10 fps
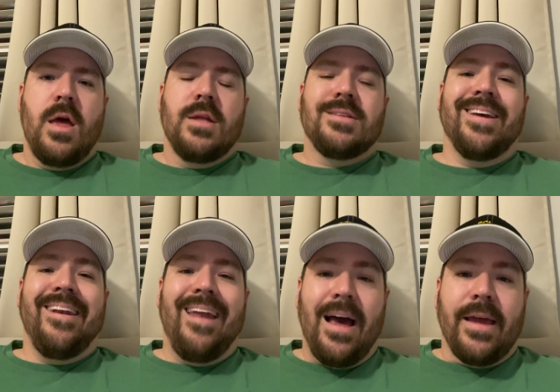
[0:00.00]

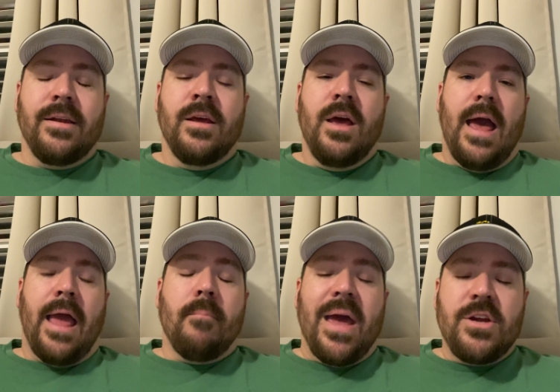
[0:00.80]
tonight
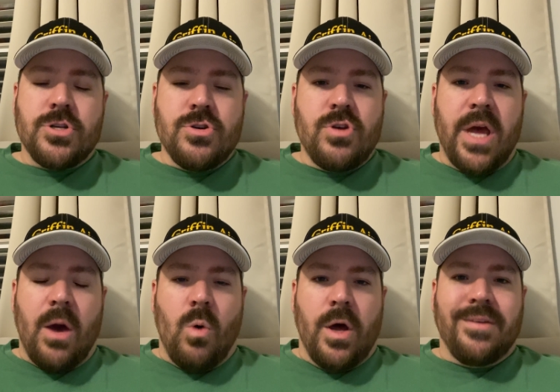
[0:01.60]
and make sure you get
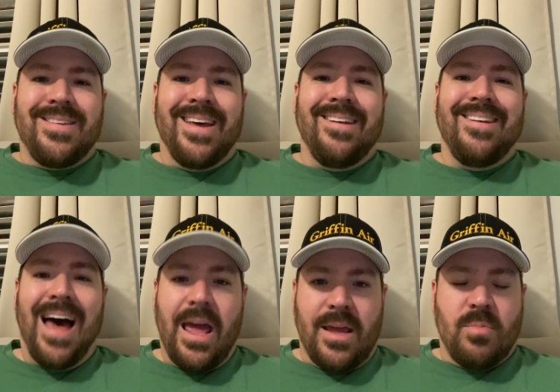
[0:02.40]
one
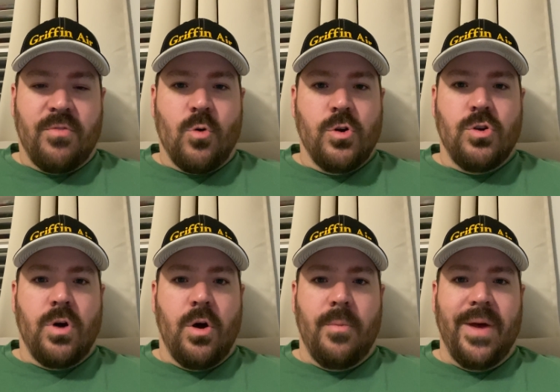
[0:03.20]
tonight before you
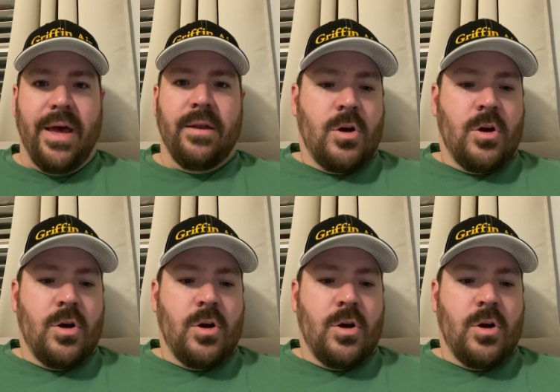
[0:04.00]
go to bed.